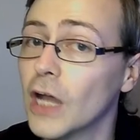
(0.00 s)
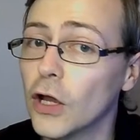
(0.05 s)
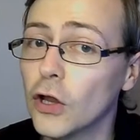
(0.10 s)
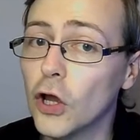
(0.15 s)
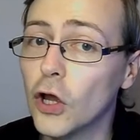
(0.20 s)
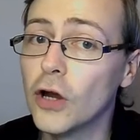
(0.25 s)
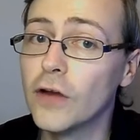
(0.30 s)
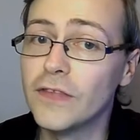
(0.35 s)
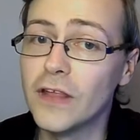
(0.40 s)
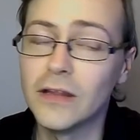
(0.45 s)

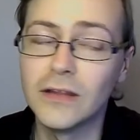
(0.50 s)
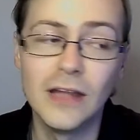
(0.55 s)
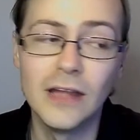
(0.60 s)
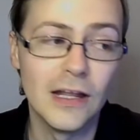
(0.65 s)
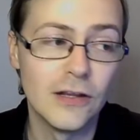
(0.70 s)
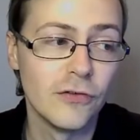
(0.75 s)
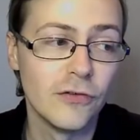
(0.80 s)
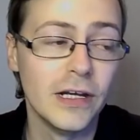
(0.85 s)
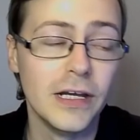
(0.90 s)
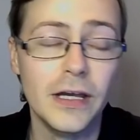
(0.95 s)
lot of this
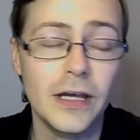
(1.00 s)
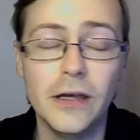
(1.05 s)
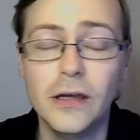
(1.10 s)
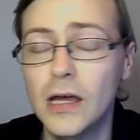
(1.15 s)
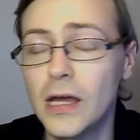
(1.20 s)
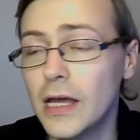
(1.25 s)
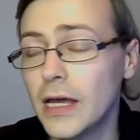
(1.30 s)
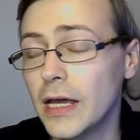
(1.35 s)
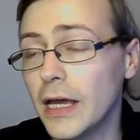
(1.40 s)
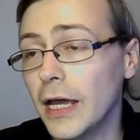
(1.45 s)
naturally
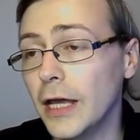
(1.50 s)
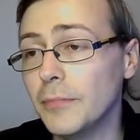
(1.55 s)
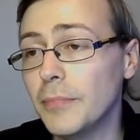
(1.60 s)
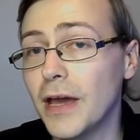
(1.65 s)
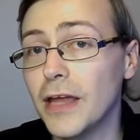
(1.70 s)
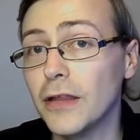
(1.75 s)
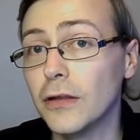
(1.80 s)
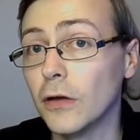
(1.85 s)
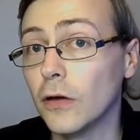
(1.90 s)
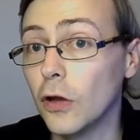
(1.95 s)
is
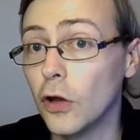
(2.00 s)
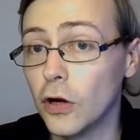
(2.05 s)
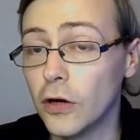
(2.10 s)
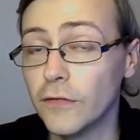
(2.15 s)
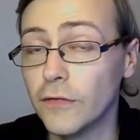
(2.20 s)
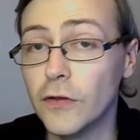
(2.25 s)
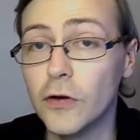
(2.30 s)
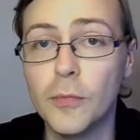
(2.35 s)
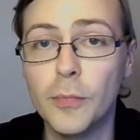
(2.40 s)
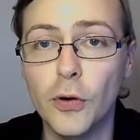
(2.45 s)
based on a lot of
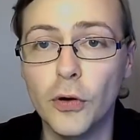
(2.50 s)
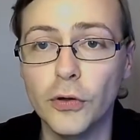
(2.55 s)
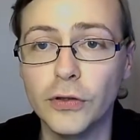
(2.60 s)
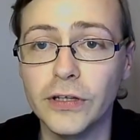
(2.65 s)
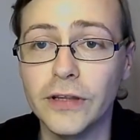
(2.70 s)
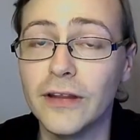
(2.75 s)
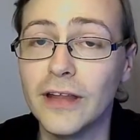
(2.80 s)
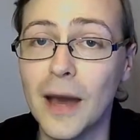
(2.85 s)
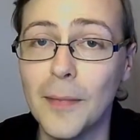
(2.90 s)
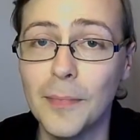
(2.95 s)
the reporting
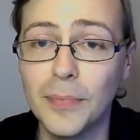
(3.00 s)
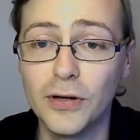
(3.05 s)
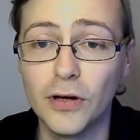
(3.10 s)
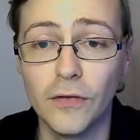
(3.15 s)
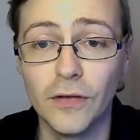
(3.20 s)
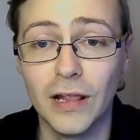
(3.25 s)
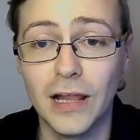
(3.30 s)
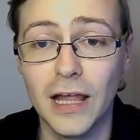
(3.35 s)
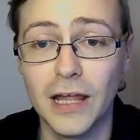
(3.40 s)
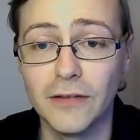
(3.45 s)
that's happened over
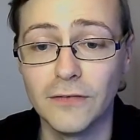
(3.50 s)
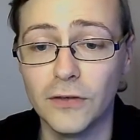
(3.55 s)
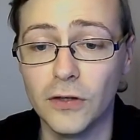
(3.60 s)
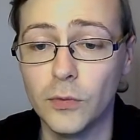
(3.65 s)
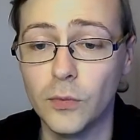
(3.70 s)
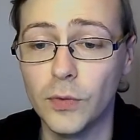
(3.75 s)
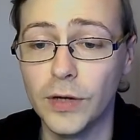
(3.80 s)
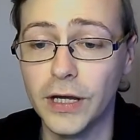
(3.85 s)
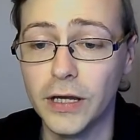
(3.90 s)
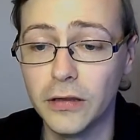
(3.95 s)
the last few
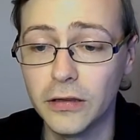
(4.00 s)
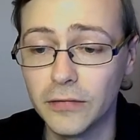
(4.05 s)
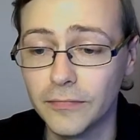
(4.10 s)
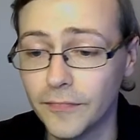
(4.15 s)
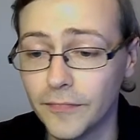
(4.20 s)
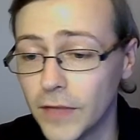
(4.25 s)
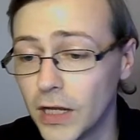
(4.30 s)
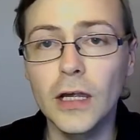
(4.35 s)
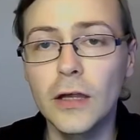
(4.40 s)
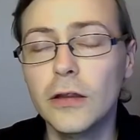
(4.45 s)
weeks.
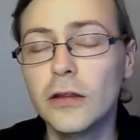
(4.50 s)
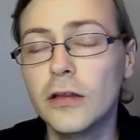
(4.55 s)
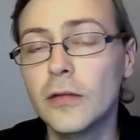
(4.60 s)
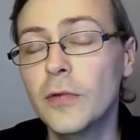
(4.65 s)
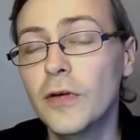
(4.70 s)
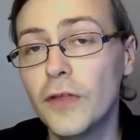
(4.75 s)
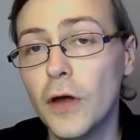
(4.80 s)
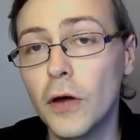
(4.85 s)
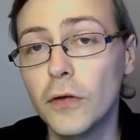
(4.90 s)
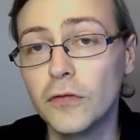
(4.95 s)
Some of
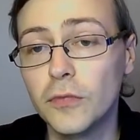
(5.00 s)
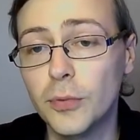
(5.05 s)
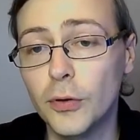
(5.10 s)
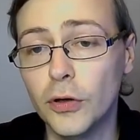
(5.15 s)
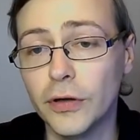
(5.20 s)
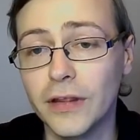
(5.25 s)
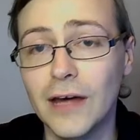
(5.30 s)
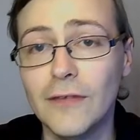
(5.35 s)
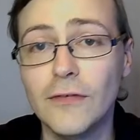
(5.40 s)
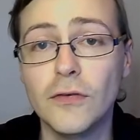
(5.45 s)
those
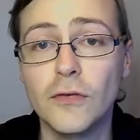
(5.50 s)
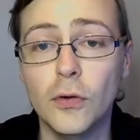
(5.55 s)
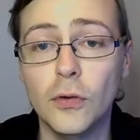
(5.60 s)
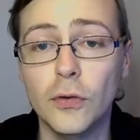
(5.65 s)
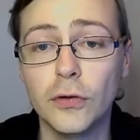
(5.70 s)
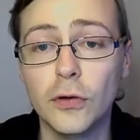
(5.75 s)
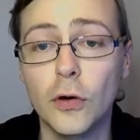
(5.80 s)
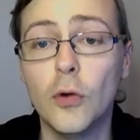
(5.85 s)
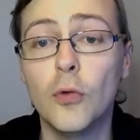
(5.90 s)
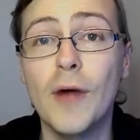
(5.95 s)
reports have of course
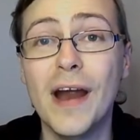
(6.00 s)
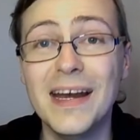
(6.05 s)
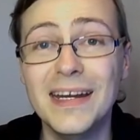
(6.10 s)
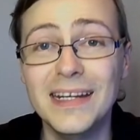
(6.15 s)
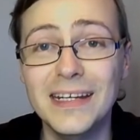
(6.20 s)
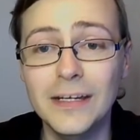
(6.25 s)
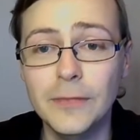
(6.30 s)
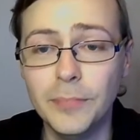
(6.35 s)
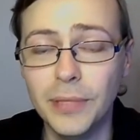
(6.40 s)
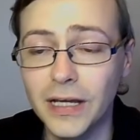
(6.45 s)

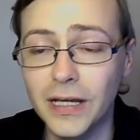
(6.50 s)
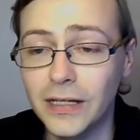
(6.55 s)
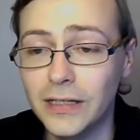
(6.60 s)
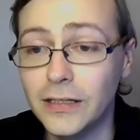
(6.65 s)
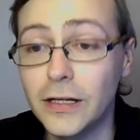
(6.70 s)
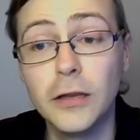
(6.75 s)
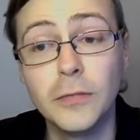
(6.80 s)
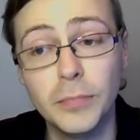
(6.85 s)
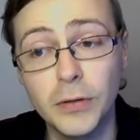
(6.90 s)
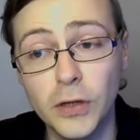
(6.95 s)
already been
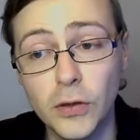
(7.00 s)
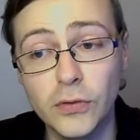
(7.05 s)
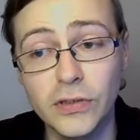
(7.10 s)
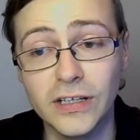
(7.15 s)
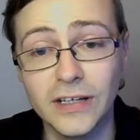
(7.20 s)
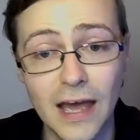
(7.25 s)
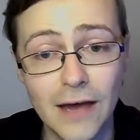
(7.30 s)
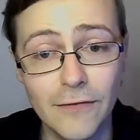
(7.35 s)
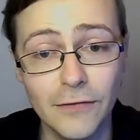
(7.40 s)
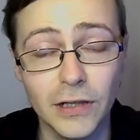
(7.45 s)
disputed
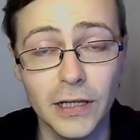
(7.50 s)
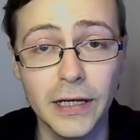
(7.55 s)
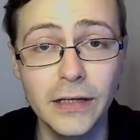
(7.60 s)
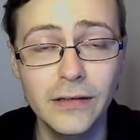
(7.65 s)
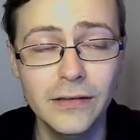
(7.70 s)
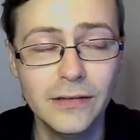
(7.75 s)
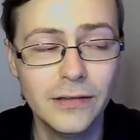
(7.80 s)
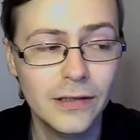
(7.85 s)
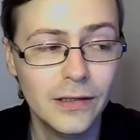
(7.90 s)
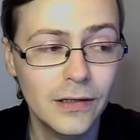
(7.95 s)
heavily,
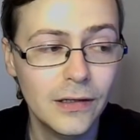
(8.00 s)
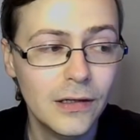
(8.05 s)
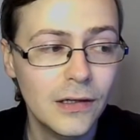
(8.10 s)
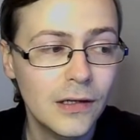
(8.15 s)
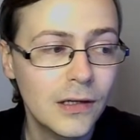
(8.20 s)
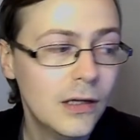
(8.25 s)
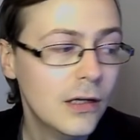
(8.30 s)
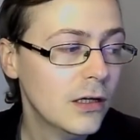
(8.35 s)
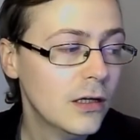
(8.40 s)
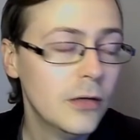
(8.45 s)

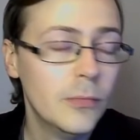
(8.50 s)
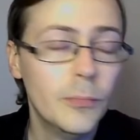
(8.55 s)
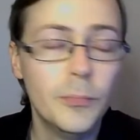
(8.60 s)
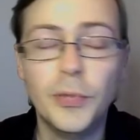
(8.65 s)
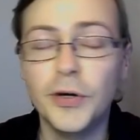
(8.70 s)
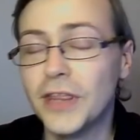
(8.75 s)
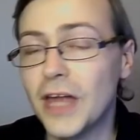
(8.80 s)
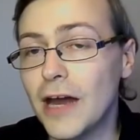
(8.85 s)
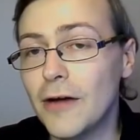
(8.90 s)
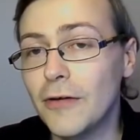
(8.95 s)
but
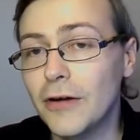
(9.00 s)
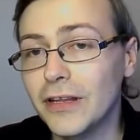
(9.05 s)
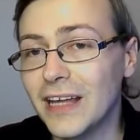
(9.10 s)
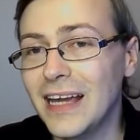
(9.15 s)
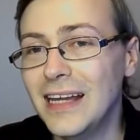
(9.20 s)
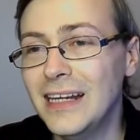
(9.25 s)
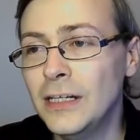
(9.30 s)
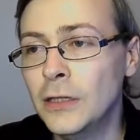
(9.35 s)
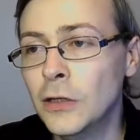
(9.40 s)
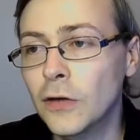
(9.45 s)
there is
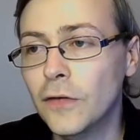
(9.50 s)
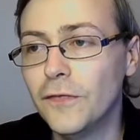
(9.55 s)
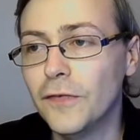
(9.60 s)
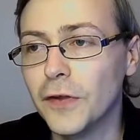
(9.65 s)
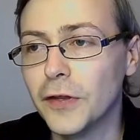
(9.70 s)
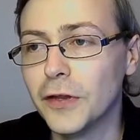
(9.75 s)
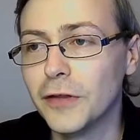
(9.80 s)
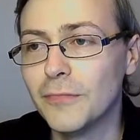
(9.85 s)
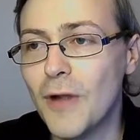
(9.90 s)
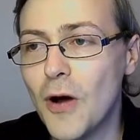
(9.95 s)
enough
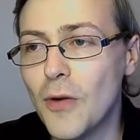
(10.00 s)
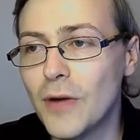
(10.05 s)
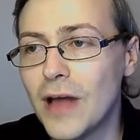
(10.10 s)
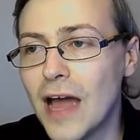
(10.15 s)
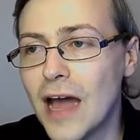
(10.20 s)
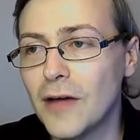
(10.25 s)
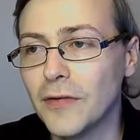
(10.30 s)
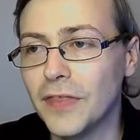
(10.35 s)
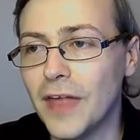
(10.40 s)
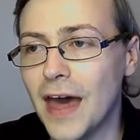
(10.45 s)
smoke
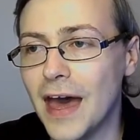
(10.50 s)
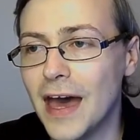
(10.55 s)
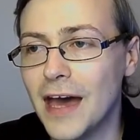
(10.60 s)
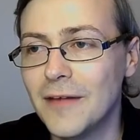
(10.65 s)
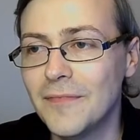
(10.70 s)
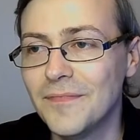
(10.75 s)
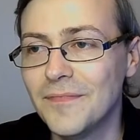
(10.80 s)
out there